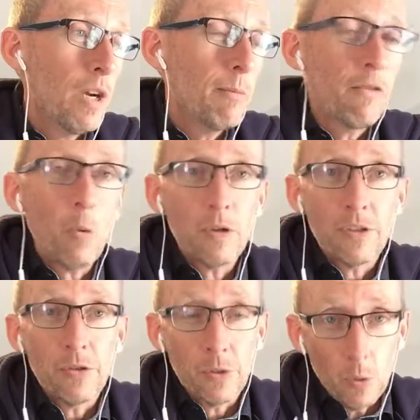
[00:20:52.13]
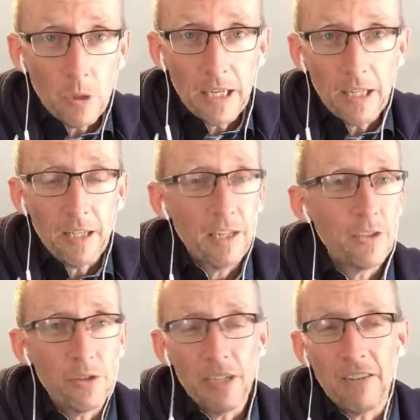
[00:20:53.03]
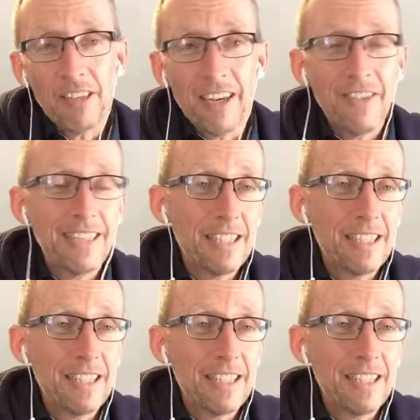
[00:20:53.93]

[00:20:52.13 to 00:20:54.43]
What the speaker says: realm, of course, there's Google Analytics. You should definitely have that.